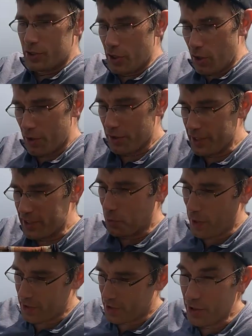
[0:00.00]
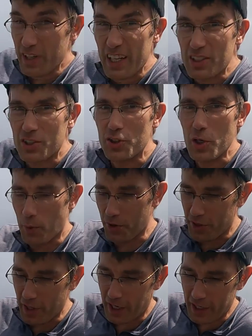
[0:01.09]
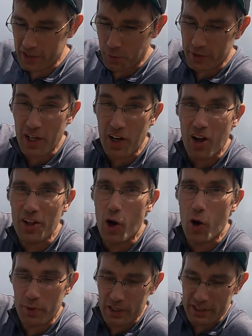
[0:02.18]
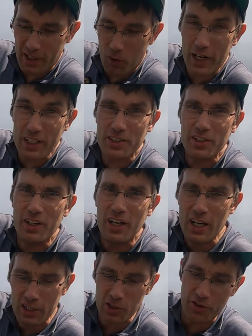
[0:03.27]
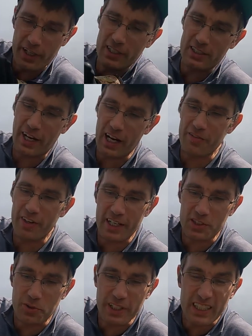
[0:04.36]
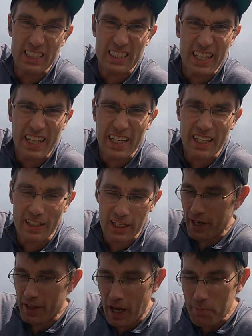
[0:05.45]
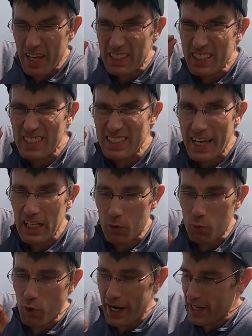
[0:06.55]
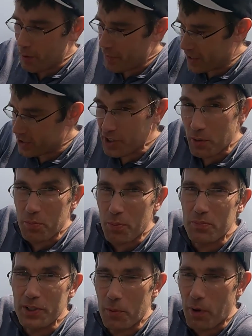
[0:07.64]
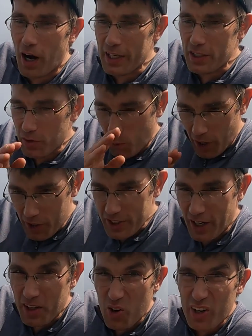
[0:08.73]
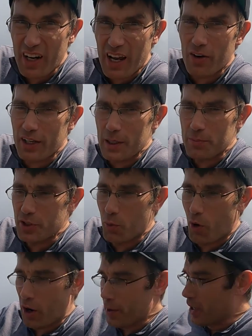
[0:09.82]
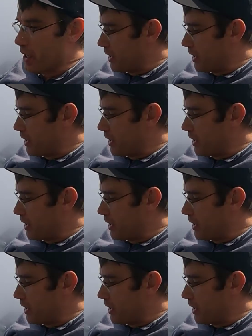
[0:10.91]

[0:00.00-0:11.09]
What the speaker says: So this wetsuit is super thick. It's what they call an open cell wetsuit. So the inside of it is really sticky, but that makes it stay right up next to your body so water's not going in and out. It keeps you warm.